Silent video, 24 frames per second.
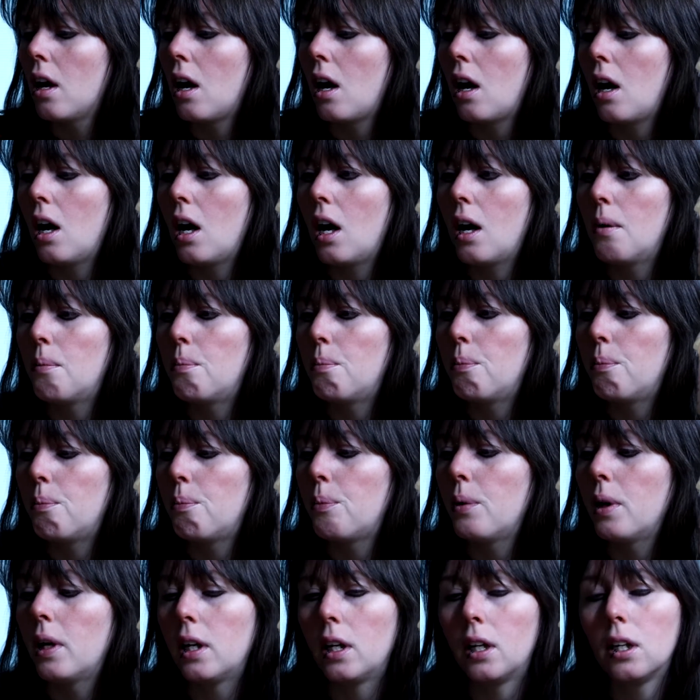Um,
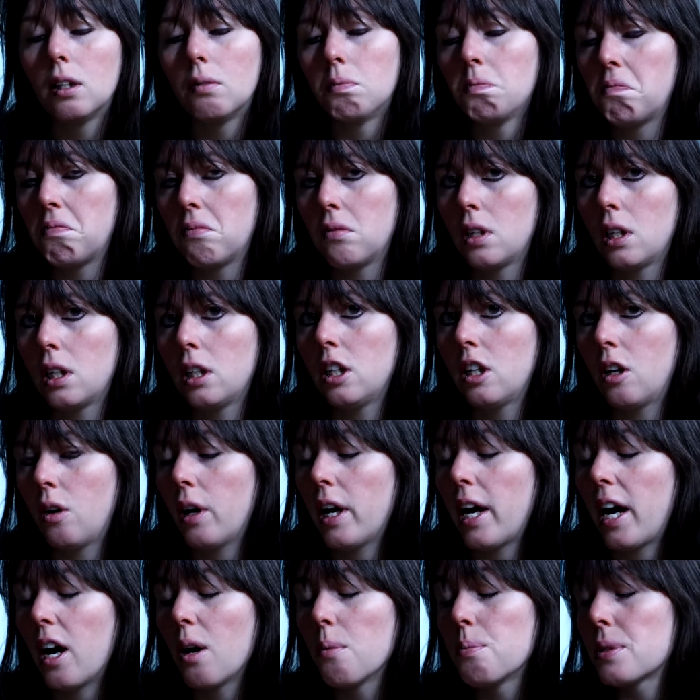but you know,
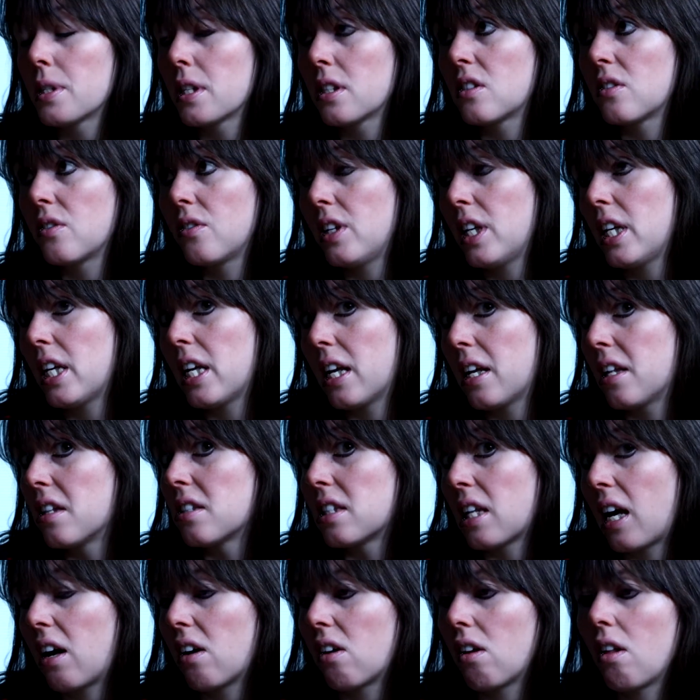it helps us
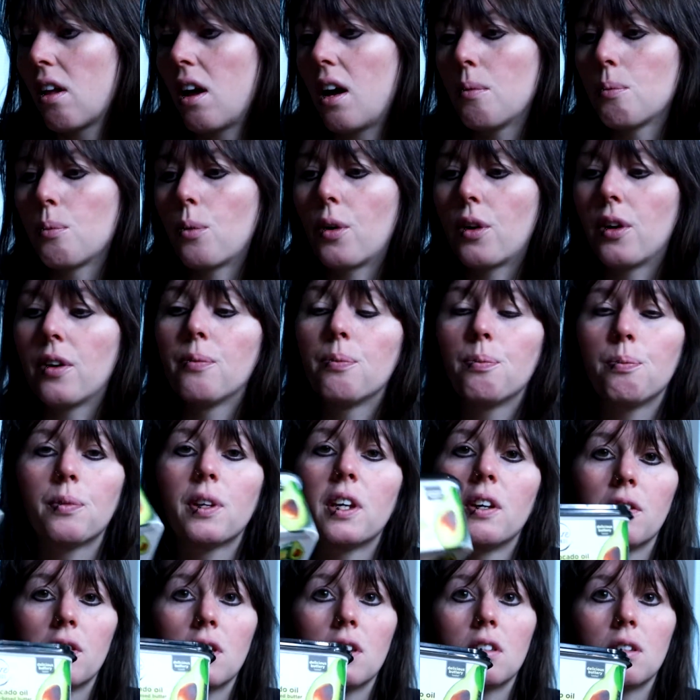vegans out a lot more and
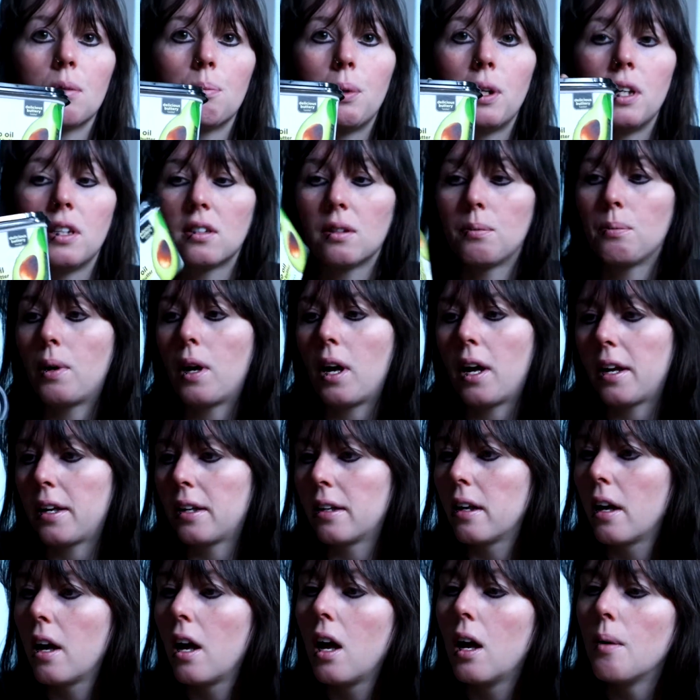gives us a peace of
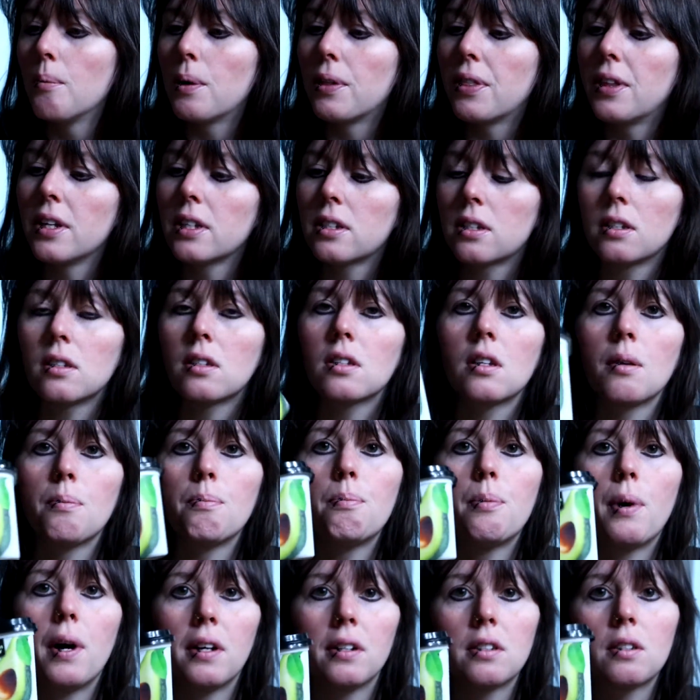mind. But this is the
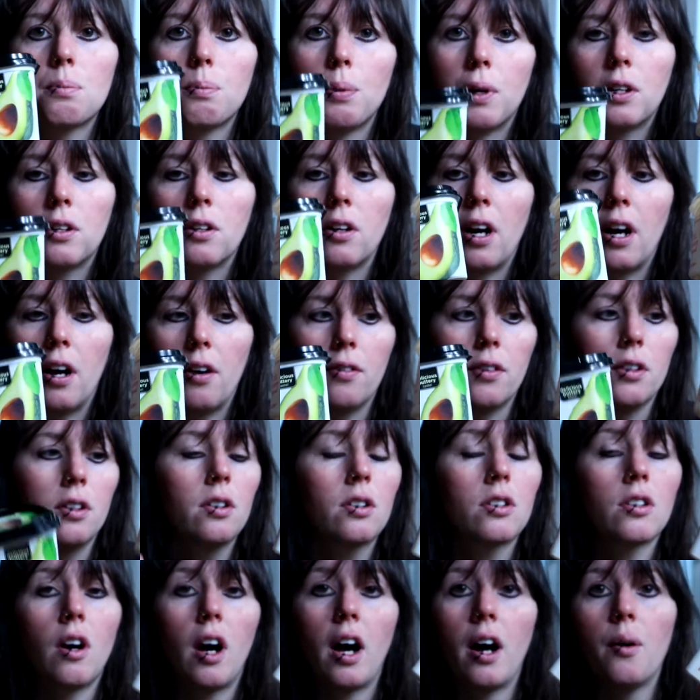best butter ever,
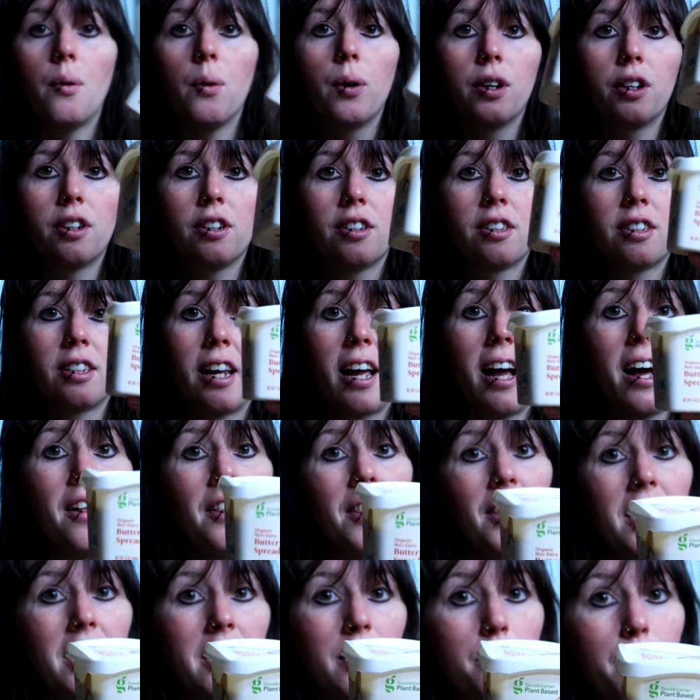so I wanted to see
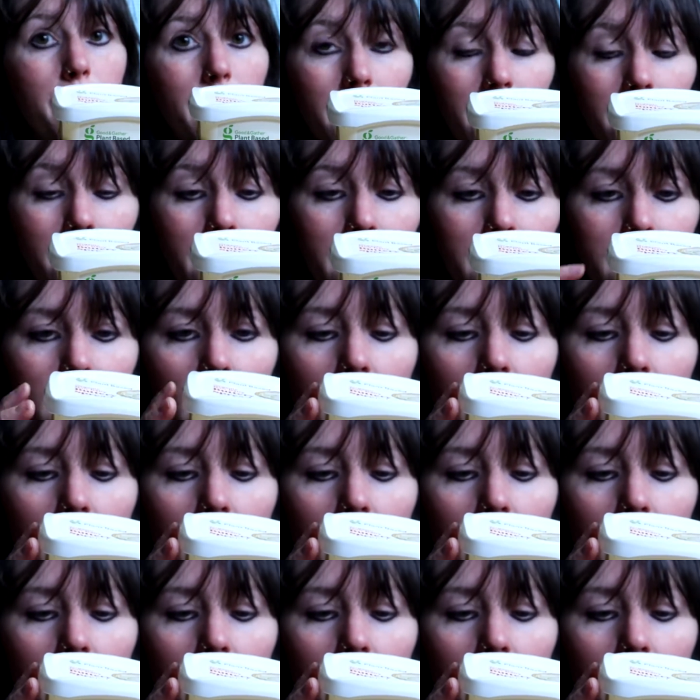how this butter is.